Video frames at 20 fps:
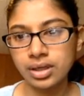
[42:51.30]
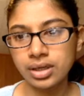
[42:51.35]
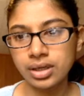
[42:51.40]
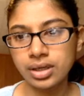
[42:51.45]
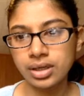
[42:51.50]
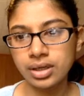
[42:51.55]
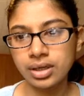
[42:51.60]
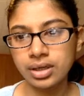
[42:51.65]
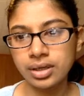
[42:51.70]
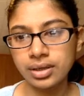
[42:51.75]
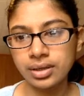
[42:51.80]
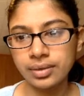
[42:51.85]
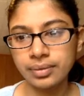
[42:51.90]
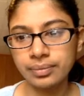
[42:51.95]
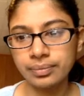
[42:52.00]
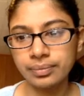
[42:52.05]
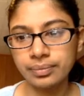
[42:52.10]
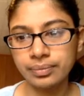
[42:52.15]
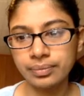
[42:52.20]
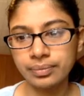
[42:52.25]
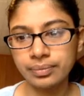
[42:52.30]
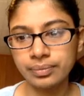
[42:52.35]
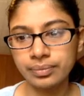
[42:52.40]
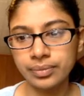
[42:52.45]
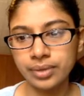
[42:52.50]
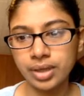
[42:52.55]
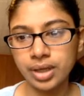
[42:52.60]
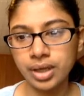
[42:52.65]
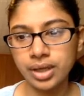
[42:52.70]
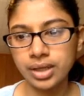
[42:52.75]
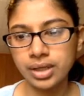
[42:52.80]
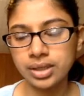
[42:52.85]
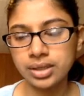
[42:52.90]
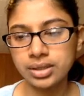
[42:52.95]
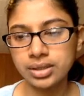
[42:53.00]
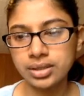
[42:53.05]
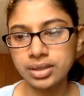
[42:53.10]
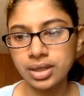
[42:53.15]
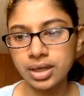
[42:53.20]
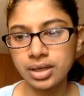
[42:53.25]

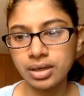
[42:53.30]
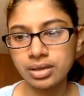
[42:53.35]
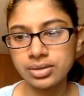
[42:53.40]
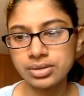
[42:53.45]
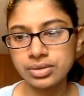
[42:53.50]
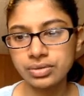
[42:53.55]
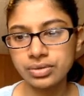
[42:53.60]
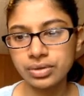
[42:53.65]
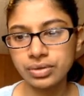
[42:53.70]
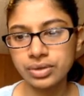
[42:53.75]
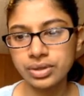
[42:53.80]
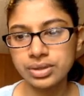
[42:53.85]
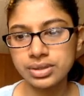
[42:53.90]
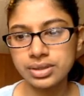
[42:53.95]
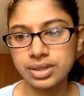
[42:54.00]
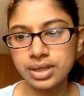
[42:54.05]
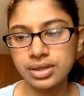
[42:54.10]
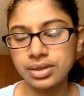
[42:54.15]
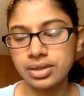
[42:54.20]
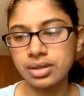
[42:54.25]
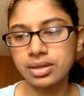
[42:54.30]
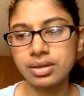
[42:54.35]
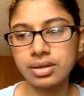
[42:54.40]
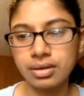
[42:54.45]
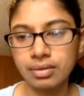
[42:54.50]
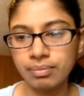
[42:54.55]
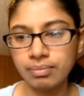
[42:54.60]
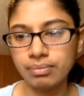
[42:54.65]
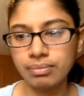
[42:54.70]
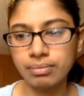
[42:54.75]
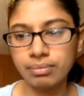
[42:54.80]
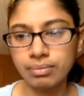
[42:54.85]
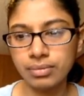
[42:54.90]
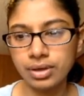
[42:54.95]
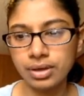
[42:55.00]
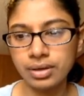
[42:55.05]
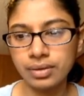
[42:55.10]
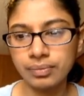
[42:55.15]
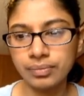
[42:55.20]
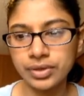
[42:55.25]
And I also noticed that
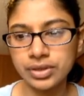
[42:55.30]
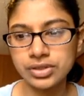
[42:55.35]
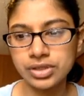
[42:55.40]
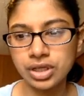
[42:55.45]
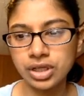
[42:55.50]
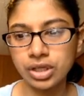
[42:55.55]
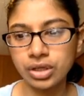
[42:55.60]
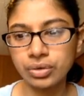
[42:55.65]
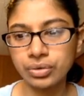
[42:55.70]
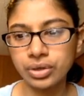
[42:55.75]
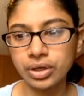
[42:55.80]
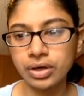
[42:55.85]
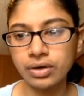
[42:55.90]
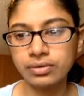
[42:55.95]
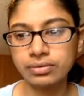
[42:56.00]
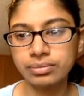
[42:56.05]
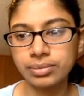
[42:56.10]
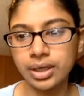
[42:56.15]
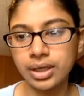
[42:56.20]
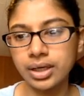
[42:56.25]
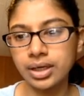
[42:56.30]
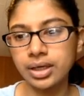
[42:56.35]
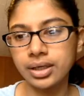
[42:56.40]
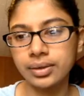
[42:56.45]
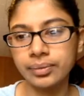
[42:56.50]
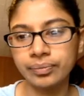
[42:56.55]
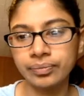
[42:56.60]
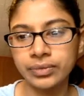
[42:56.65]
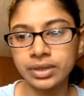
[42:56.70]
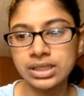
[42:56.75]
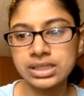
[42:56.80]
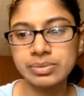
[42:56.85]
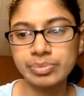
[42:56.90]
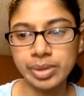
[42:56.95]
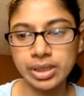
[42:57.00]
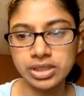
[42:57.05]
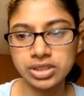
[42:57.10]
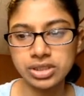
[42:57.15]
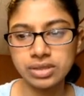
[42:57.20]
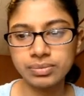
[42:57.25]
there's a clone of my
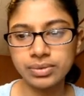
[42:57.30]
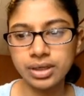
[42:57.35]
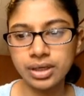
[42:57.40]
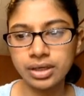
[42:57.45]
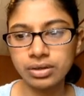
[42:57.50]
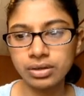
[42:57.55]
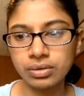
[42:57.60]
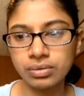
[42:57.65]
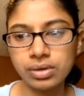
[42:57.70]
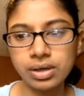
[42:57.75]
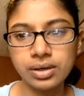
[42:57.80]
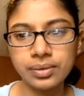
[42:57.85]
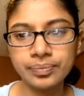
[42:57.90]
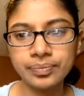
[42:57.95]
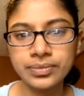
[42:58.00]
spaceship that I don't want.